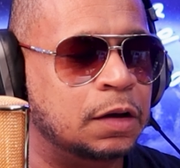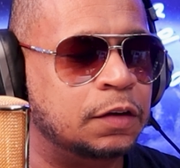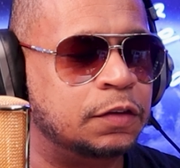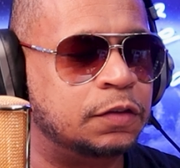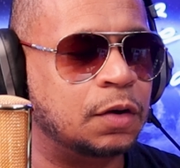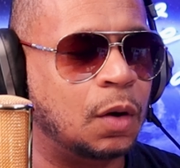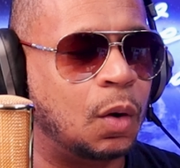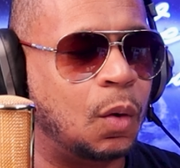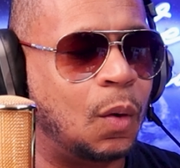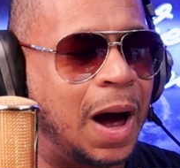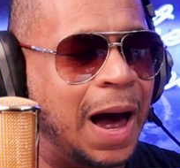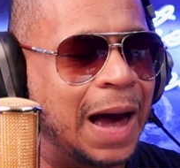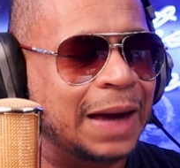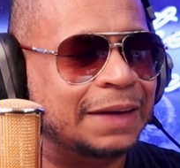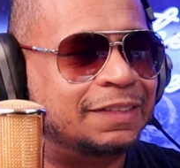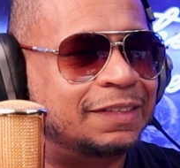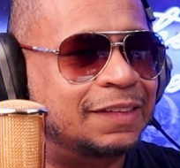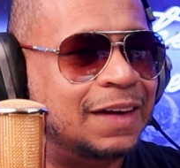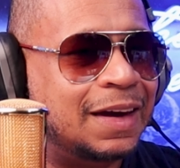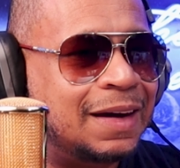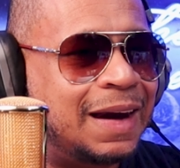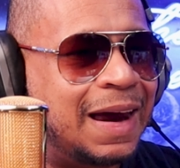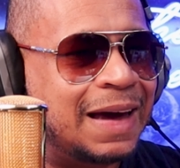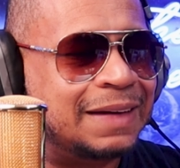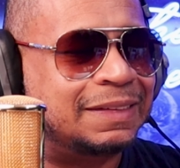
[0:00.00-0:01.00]
So I
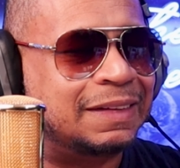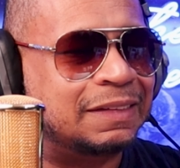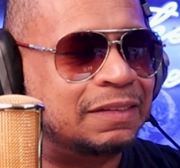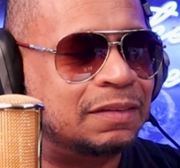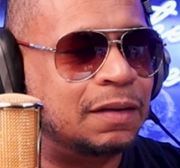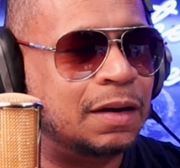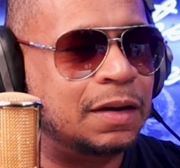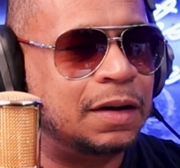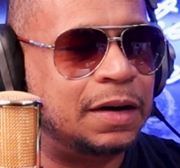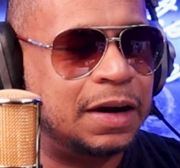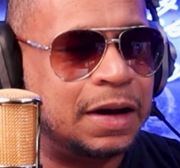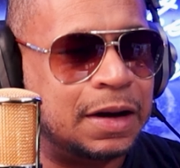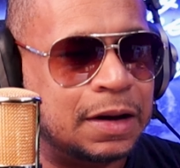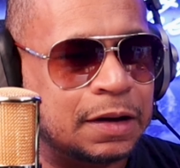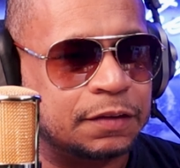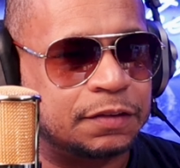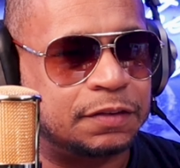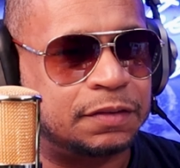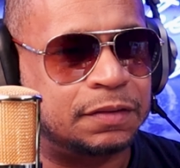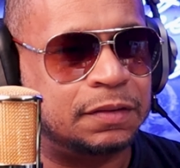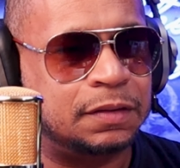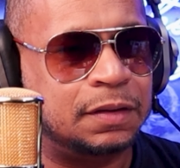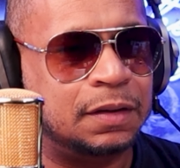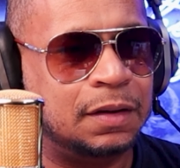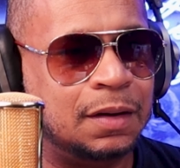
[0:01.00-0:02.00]
say that to say
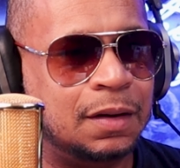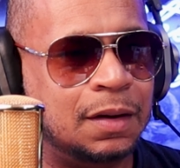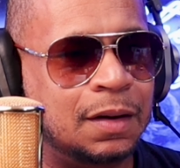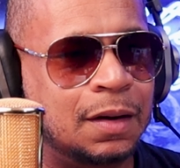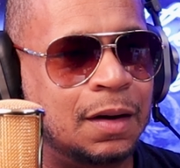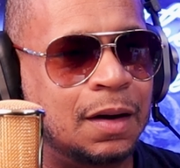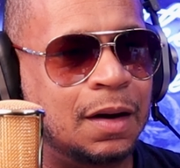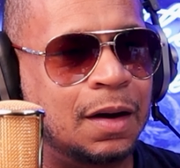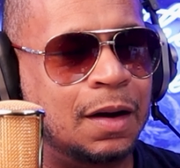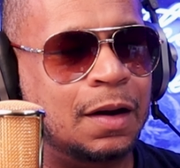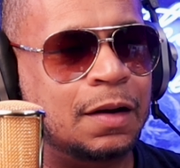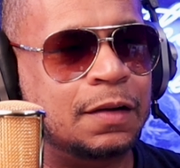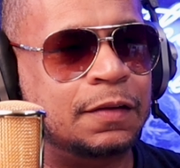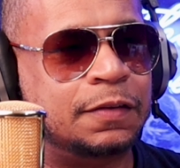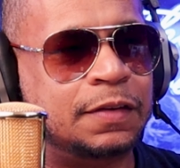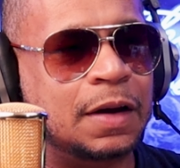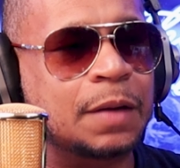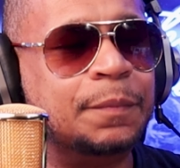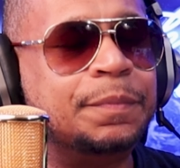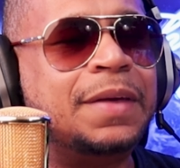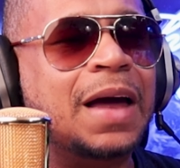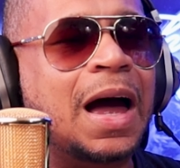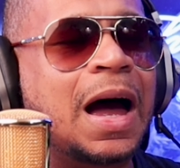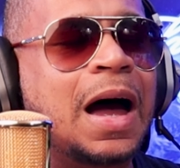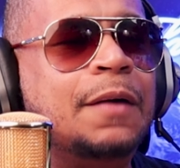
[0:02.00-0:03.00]
this.
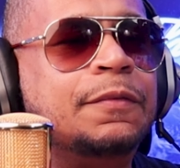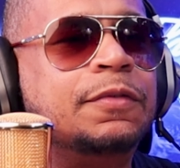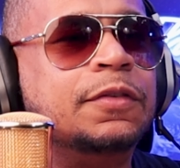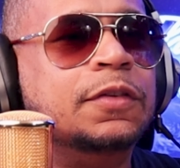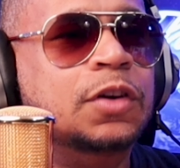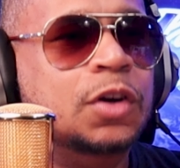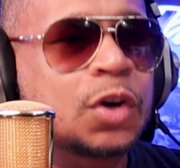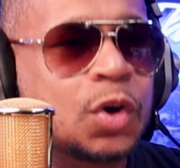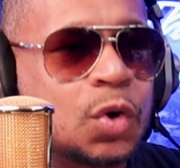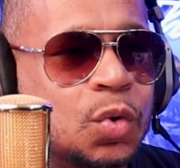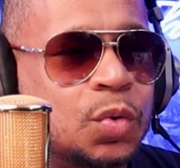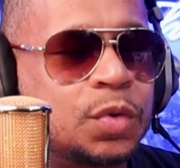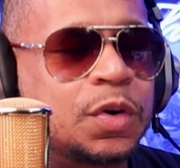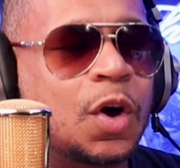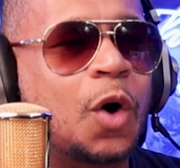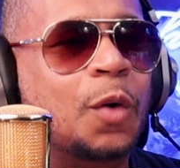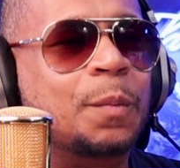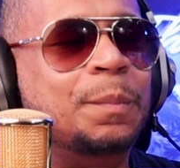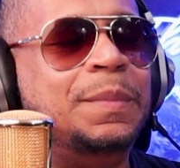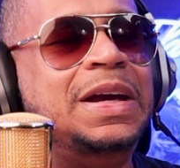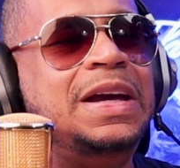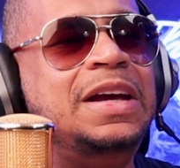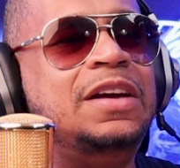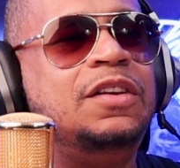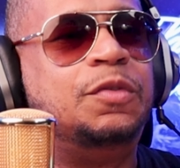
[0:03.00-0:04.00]
Sometimes new
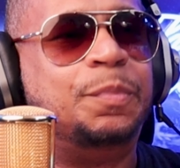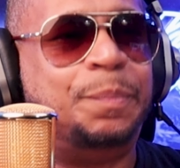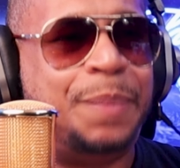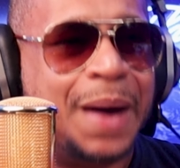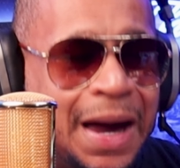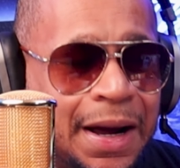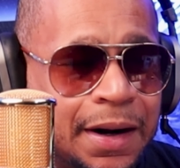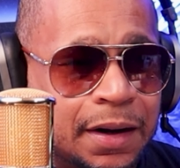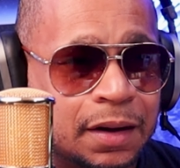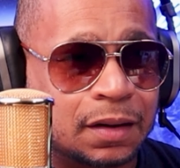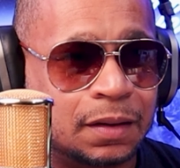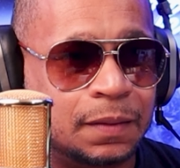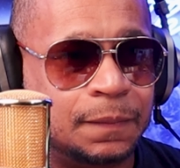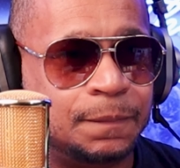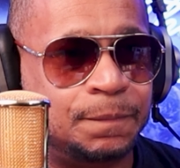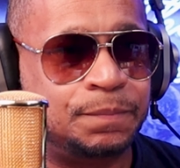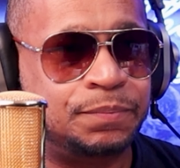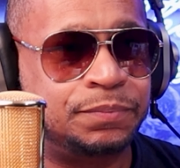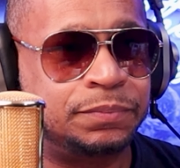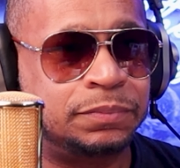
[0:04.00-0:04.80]
don't means better.